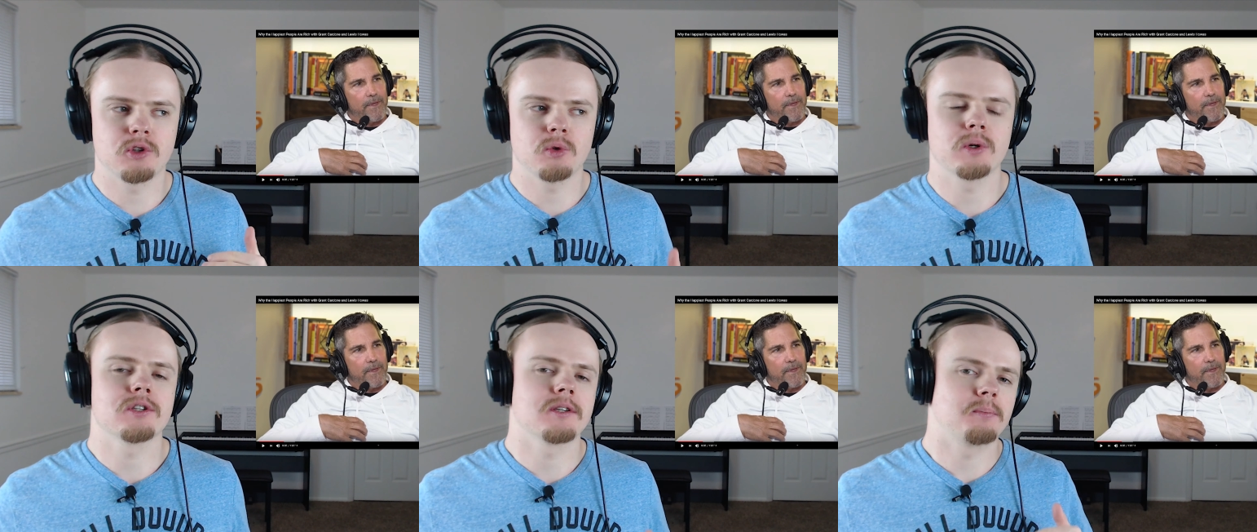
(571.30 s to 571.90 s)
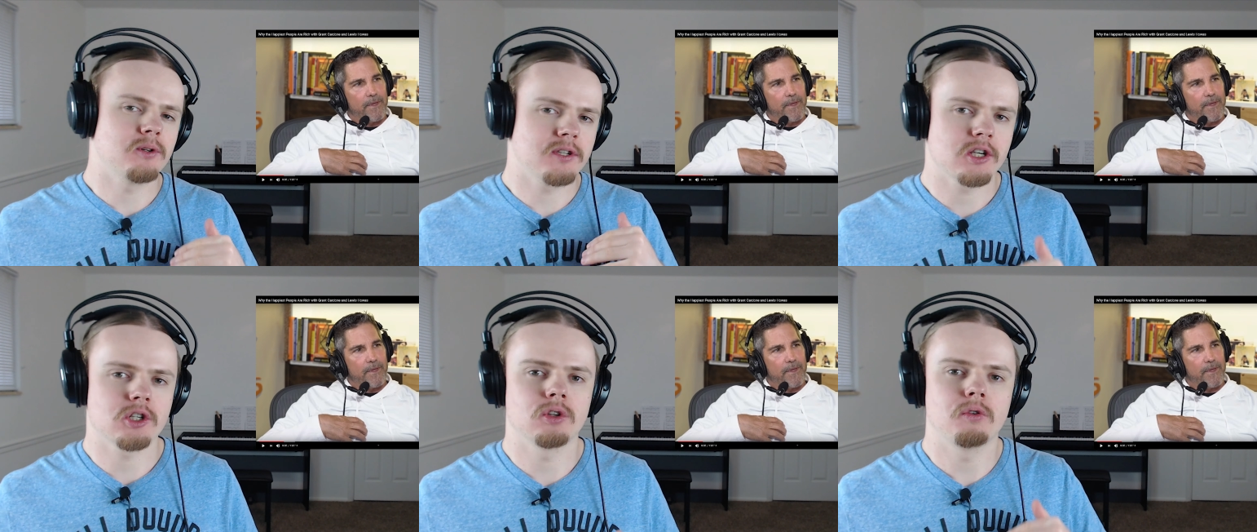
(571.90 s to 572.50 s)
Speaker 1: do with the
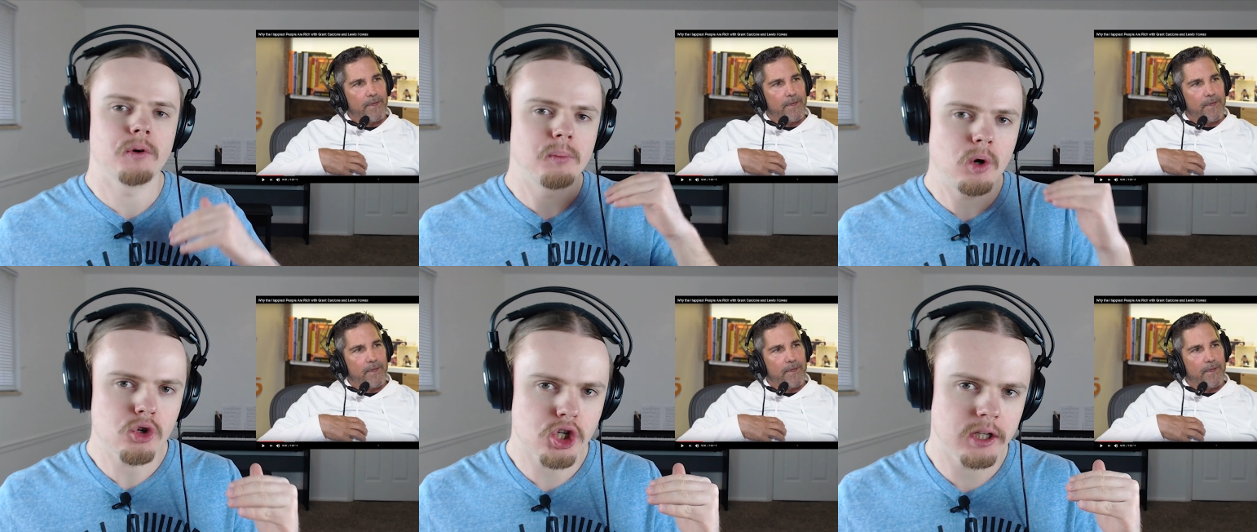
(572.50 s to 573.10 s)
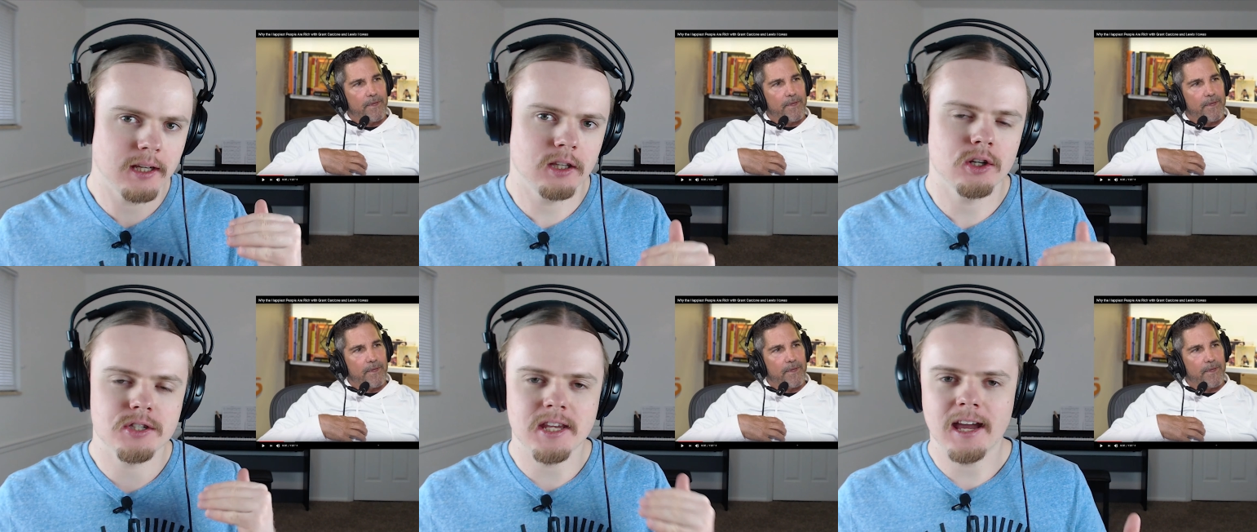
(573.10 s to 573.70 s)
position of emotion in
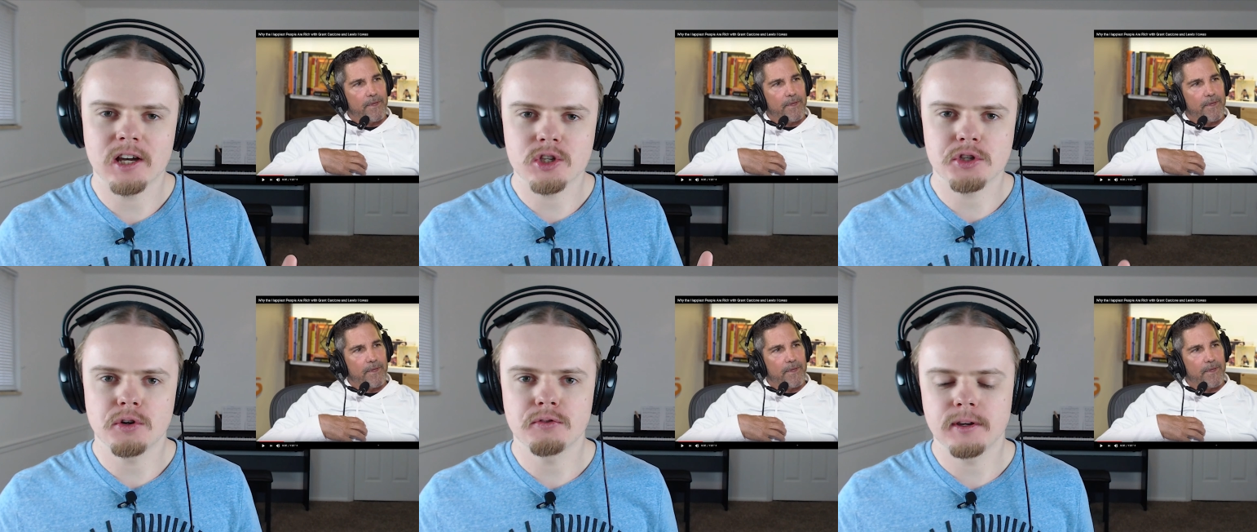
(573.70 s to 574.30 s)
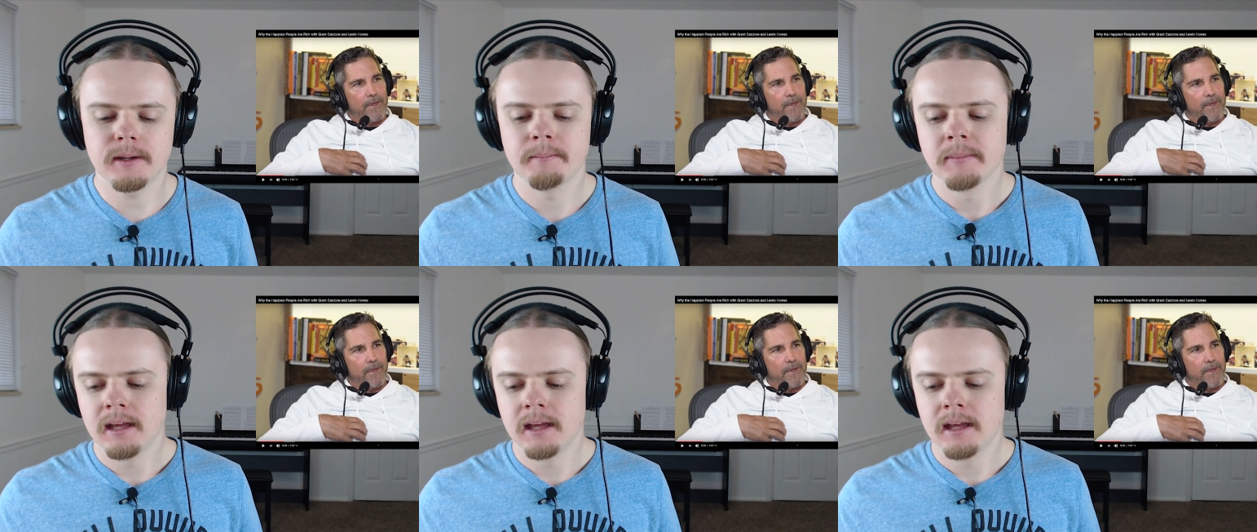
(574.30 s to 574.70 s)
your psychosophy.